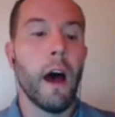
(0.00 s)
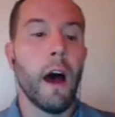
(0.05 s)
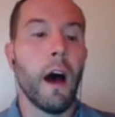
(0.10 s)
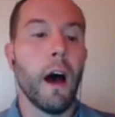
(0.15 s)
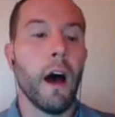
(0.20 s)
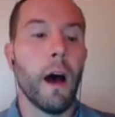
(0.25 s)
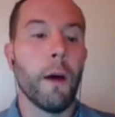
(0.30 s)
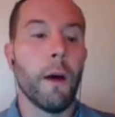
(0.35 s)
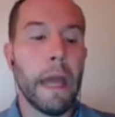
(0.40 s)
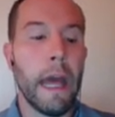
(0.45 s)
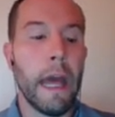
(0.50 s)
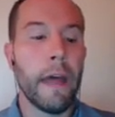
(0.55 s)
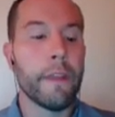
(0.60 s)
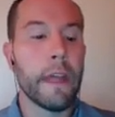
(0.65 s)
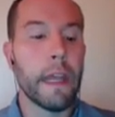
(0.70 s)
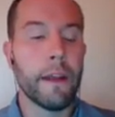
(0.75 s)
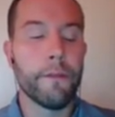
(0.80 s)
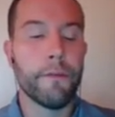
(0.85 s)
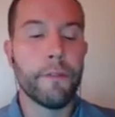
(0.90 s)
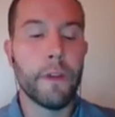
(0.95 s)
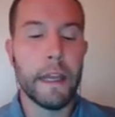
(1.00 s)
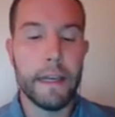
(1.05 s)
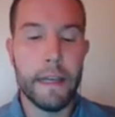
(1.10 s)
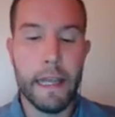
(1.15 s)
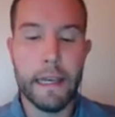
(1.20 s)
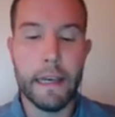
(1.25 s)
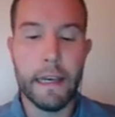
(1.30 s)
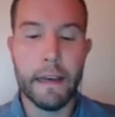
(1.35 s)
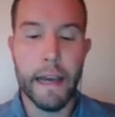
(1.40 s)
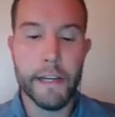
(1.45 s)
Um, and then if they
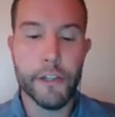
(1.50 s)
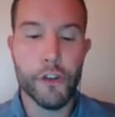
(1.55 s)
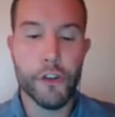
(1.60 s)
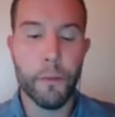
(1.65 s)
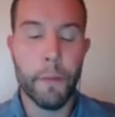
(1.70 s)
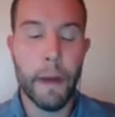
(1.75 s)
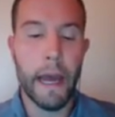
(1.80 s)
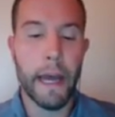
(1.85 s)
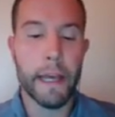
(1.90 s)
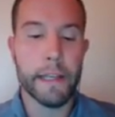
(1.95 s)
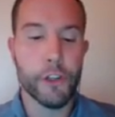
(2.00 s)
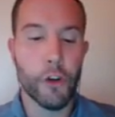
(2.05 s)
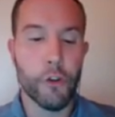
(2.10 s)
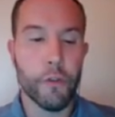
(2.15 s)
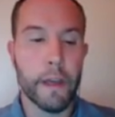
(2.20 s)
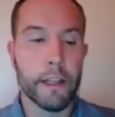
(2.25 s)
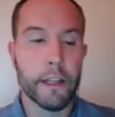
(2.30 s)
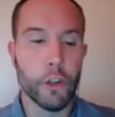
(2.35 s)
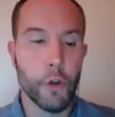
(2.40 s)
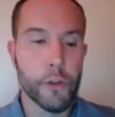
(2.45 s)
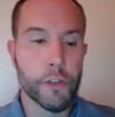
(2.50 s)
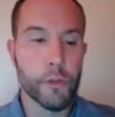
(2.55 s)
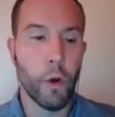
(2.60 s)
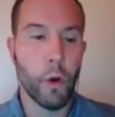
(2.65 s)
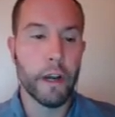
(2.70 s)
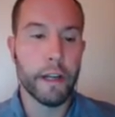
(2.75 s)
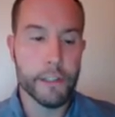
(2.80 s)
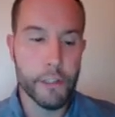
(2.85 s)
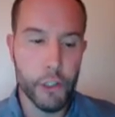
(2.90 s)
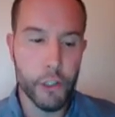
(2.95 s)
need an extra mask or they lose
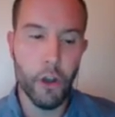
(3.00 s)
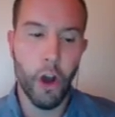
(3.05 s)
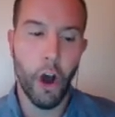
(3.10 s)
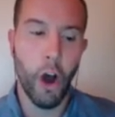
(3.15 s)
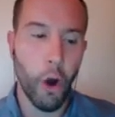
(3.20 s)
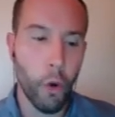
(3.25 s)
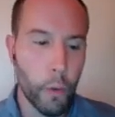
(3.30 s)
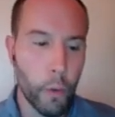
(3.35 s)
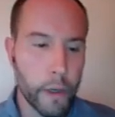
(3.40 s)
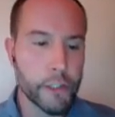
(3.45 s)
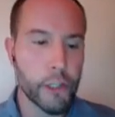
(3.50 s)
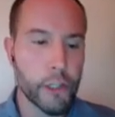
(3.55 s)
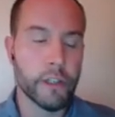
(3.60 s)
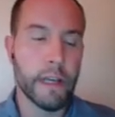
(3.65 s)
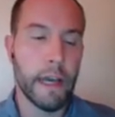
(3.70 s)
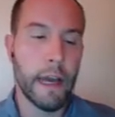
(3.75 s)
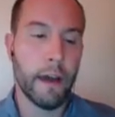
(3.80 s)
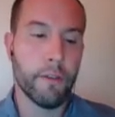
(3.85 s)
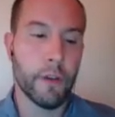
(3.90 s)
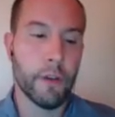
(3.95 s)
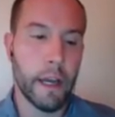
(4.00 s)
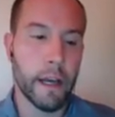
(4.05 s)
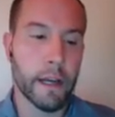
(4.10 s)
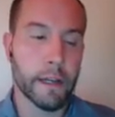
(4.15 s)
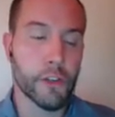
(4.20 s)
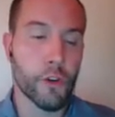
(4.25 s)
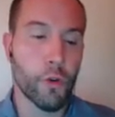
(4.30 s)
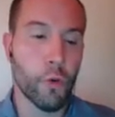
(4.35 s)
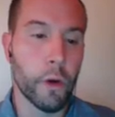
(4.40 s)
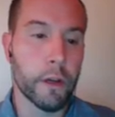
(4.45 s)
one, it's always good to have an
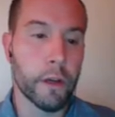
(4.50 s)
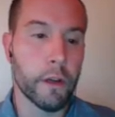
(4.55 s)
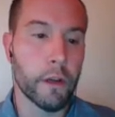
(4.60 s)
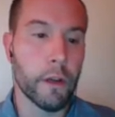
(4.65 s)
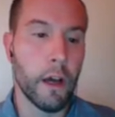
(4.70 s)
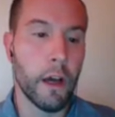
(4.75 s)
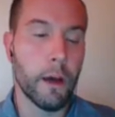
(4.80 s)
extra one.